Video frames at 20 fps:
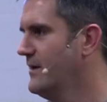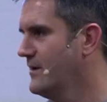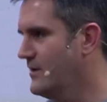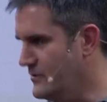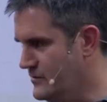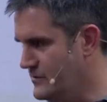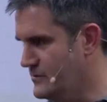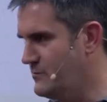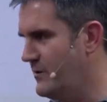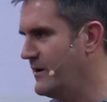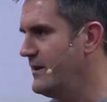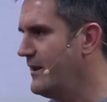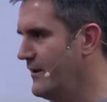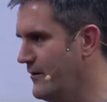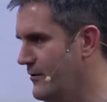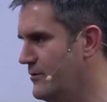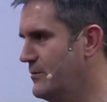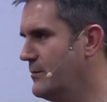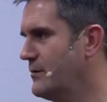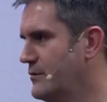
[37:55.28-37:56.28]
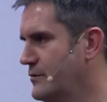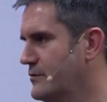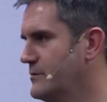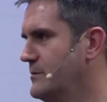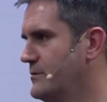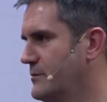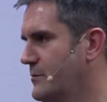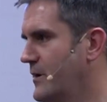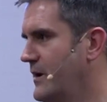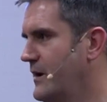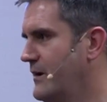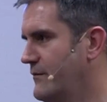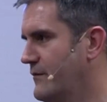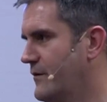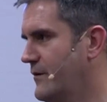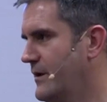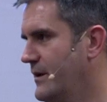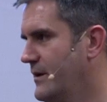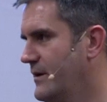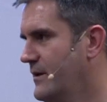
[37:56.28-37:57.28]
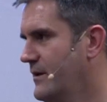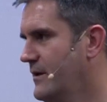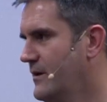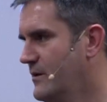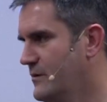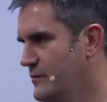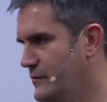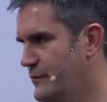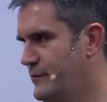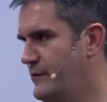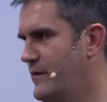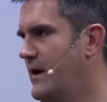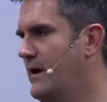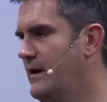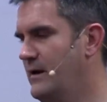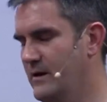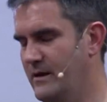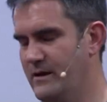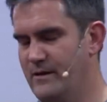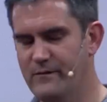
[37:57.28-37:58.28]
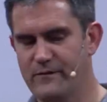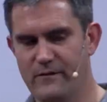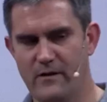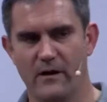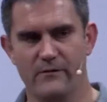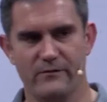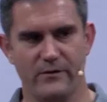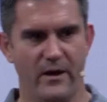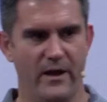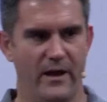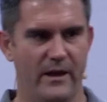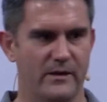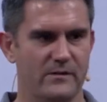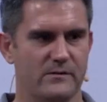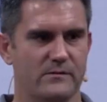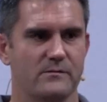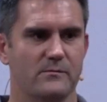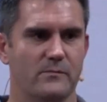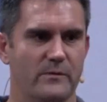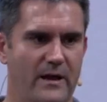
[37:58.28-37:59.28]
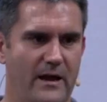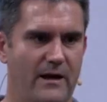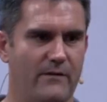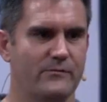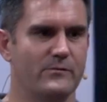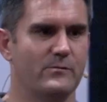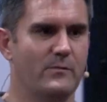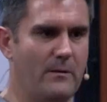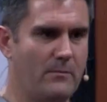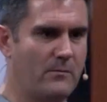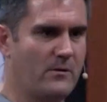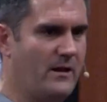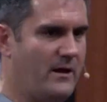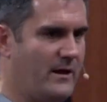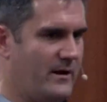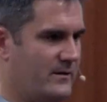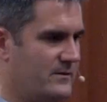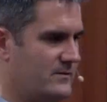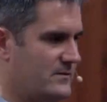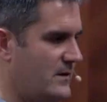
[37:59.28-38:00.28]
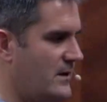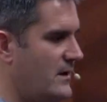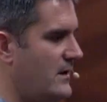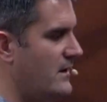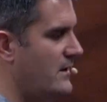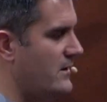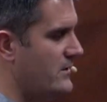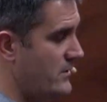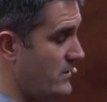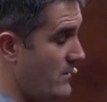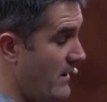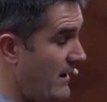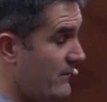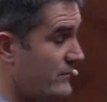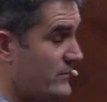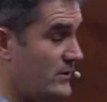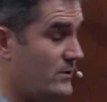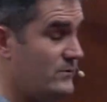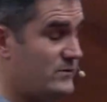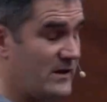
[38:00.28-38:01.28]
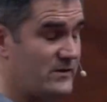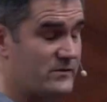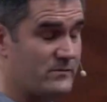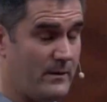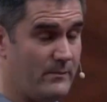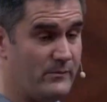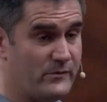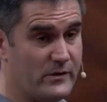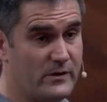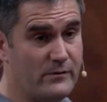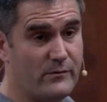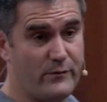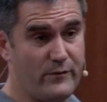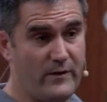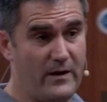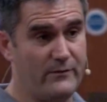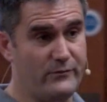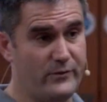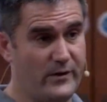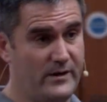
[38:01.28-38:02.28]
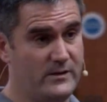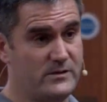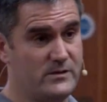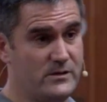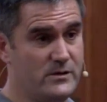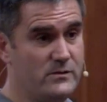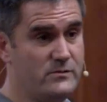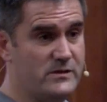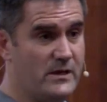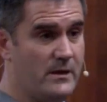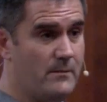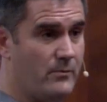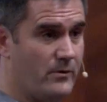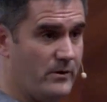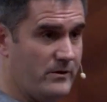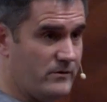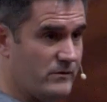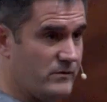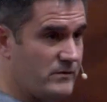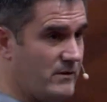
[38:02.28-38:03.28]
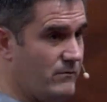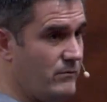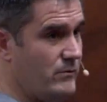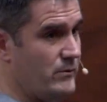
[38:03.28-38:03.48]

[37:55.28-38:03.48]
Because it's ready to go and customers are waiting for it. So finally, in 5.8, we have the web client. You have to use SRM Server 5.8 to use it, but it does give